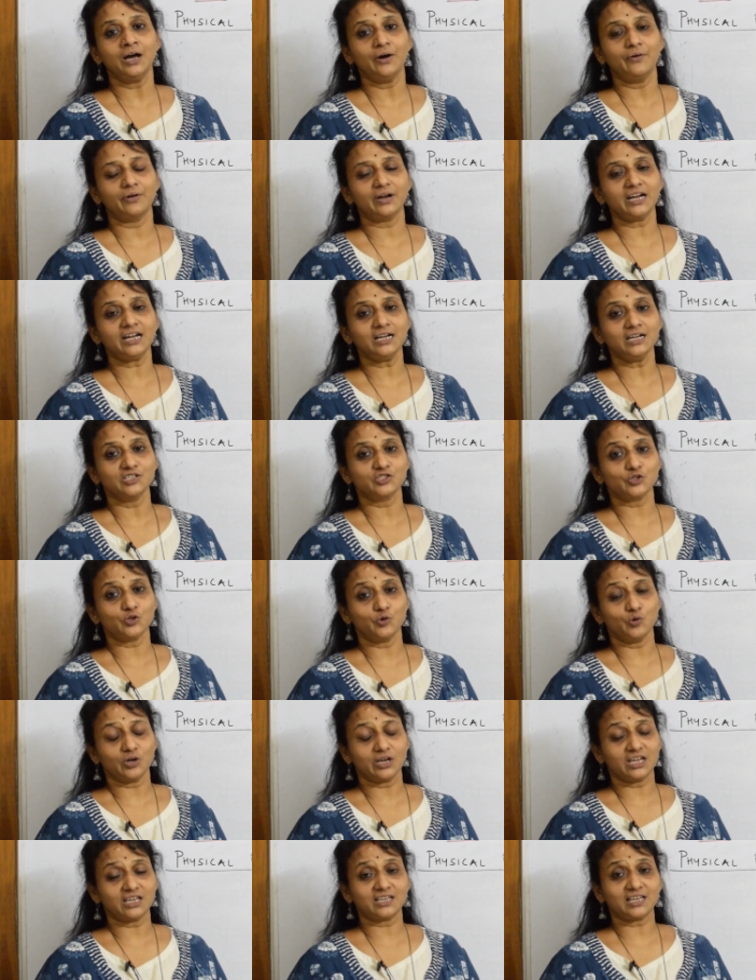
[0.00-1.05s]
right
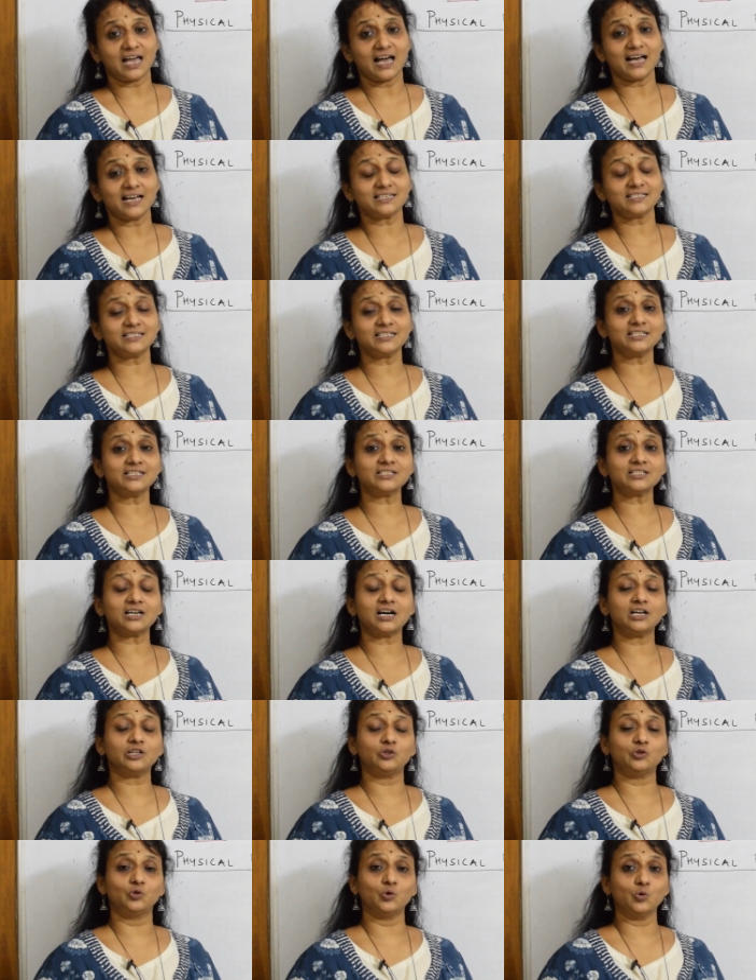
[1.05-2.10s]
so acids
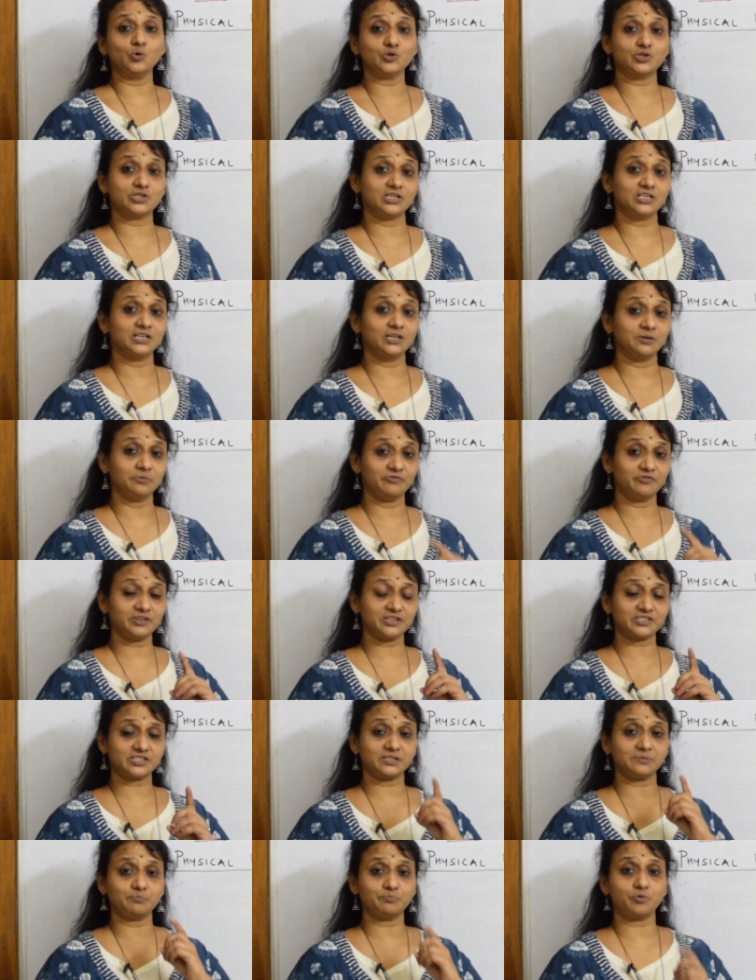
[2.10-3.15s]
are those,
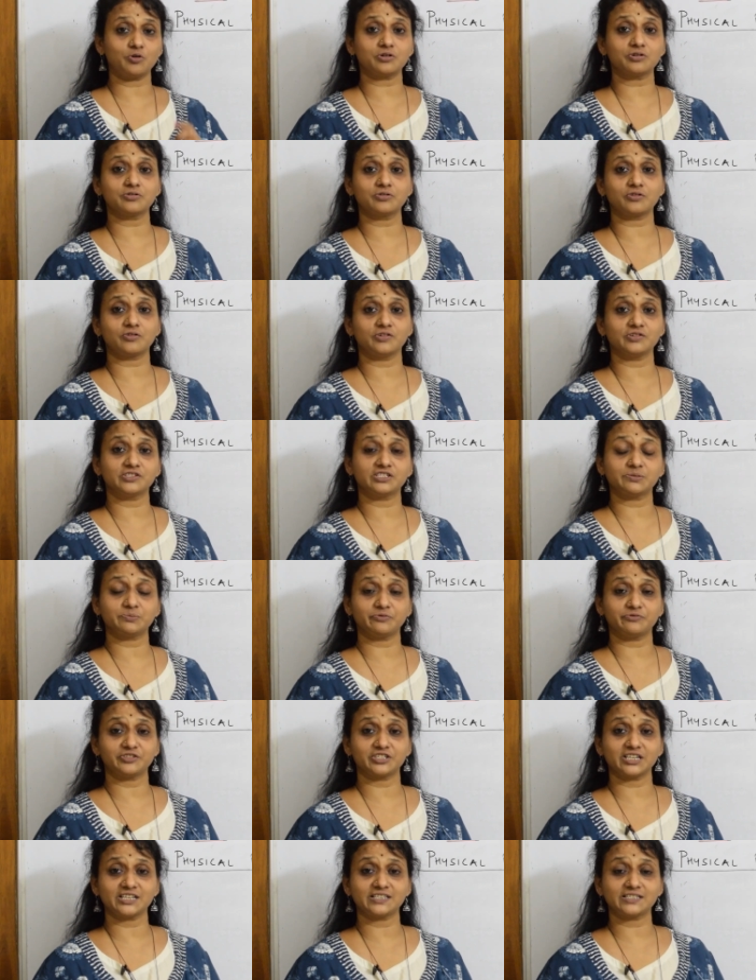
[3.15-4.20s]
first important concept
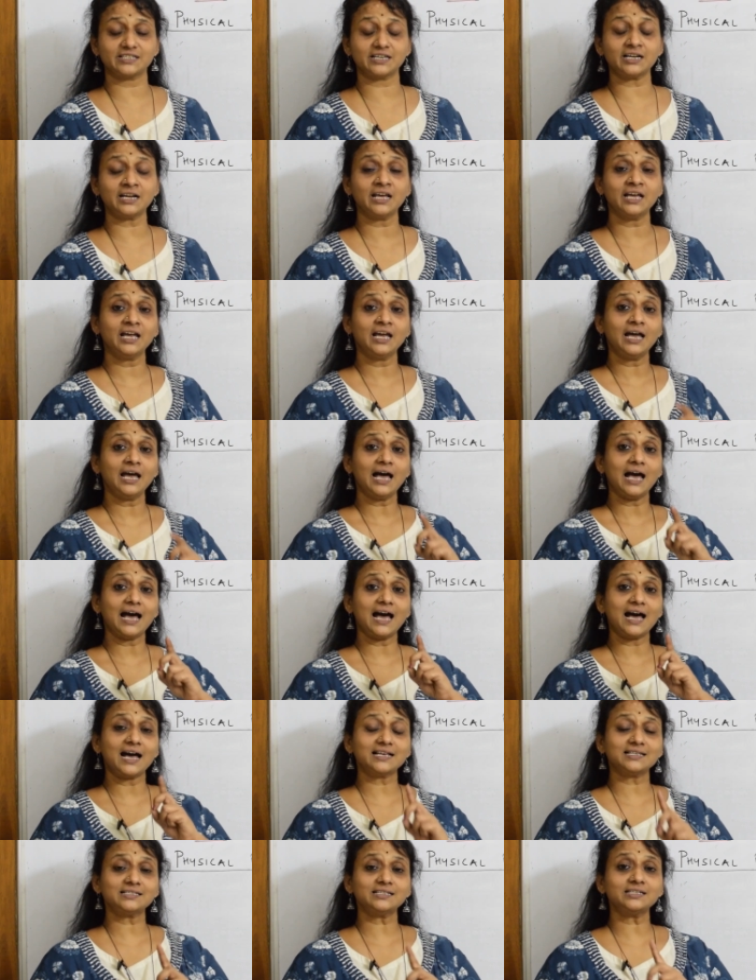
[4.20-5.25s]
which I said,
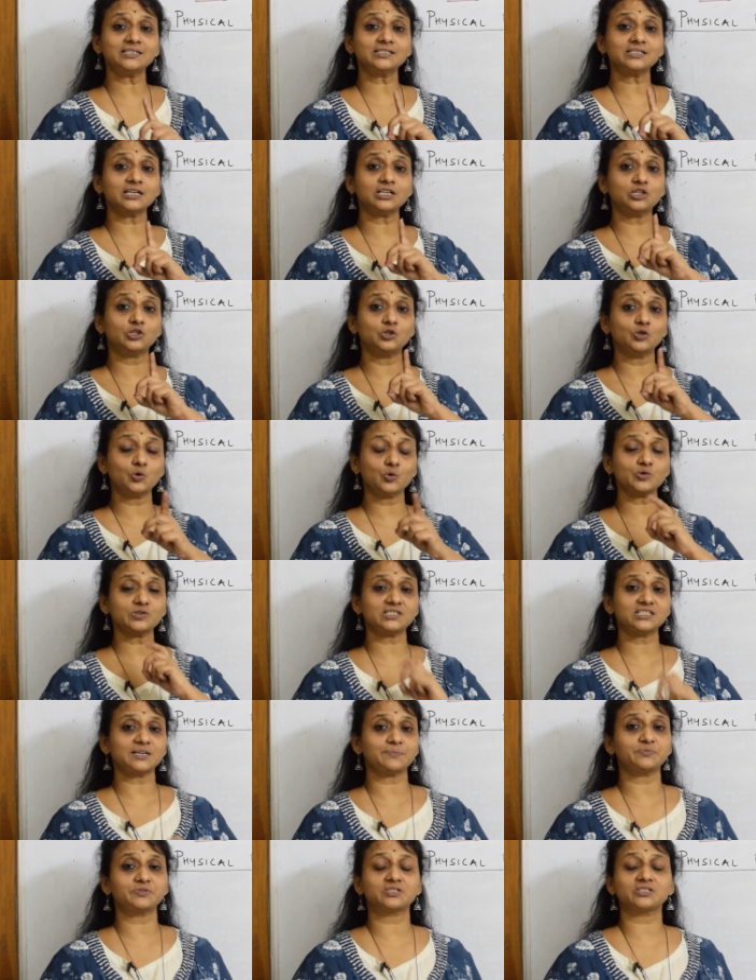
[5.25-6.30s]
acids are those
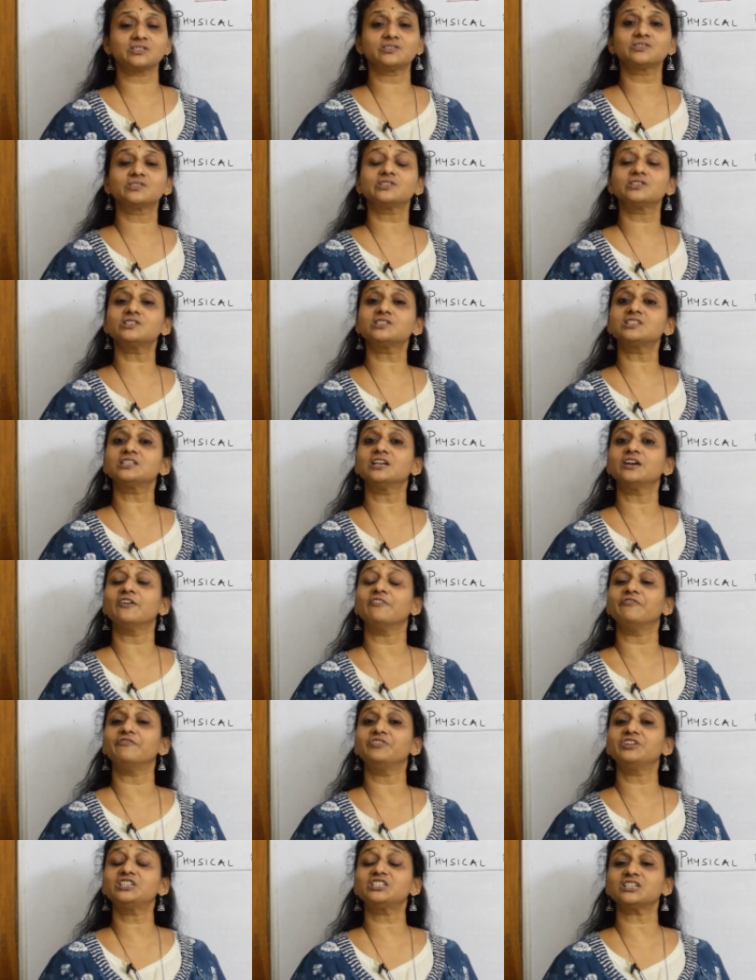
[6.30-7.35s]
substances
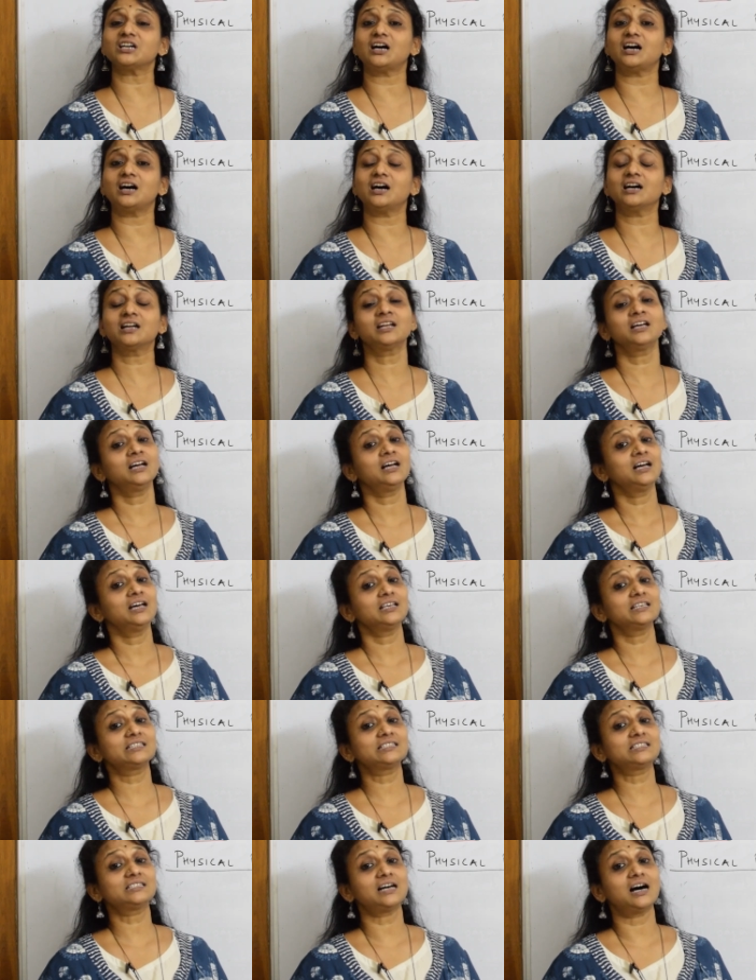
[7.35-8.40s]
which are
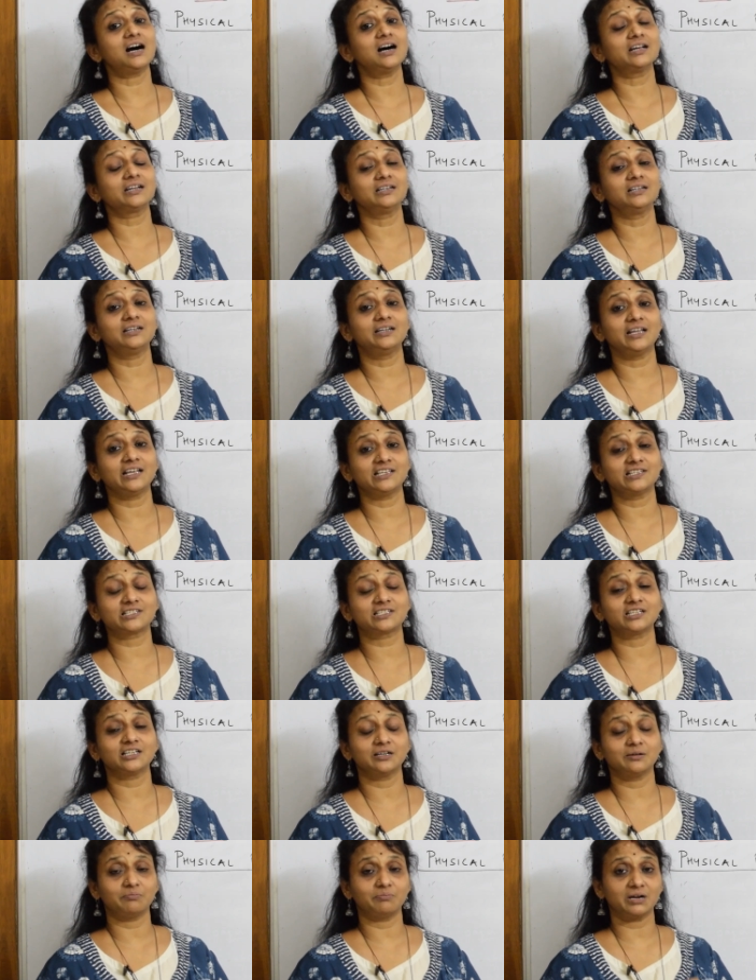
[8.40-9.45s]
sour in taste.
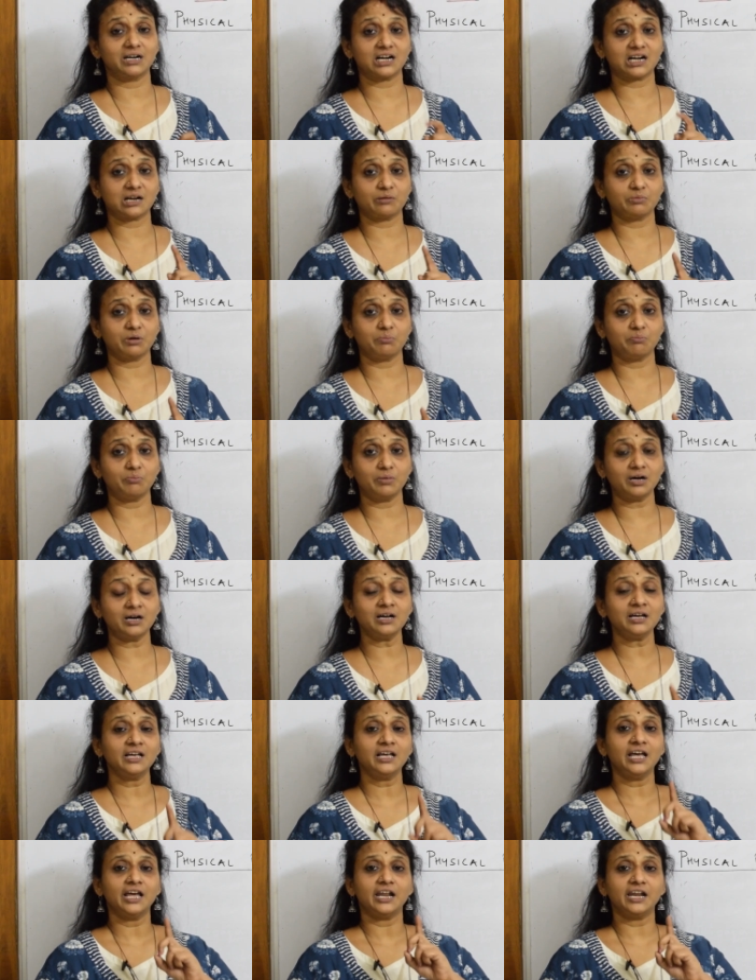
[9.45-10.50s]
But remember,
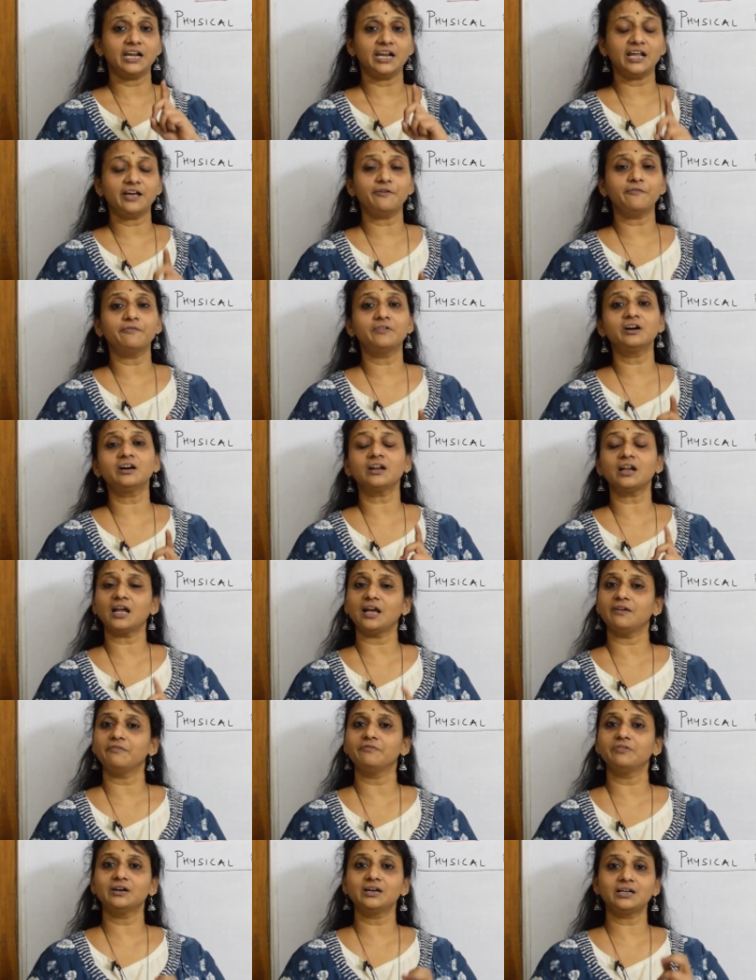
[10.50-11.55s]
never
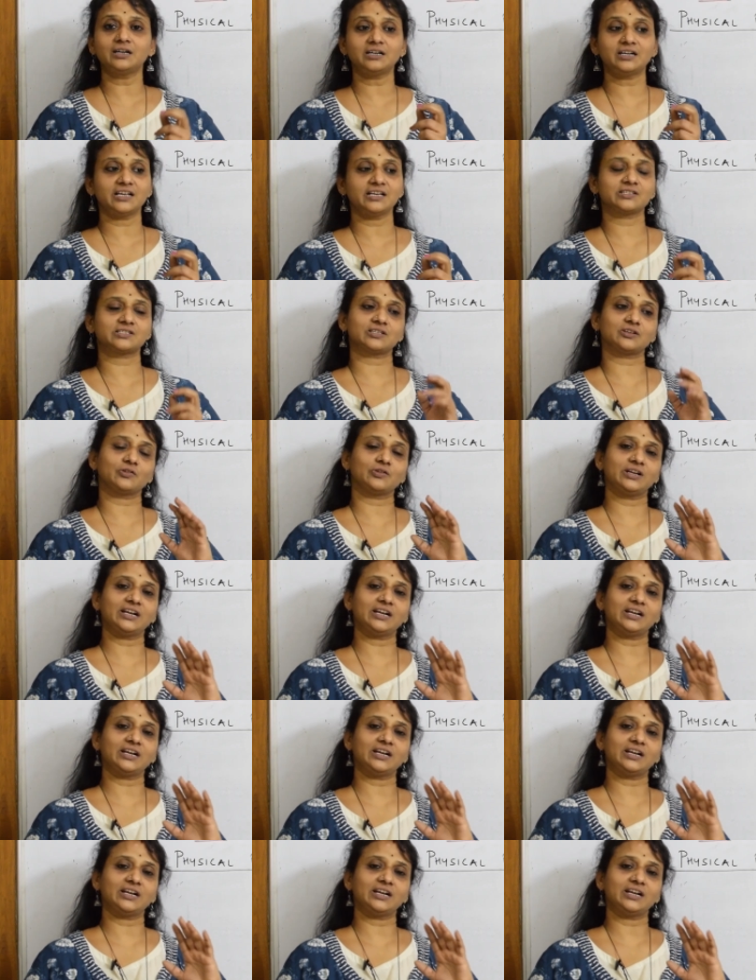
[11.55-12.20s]
ever taste.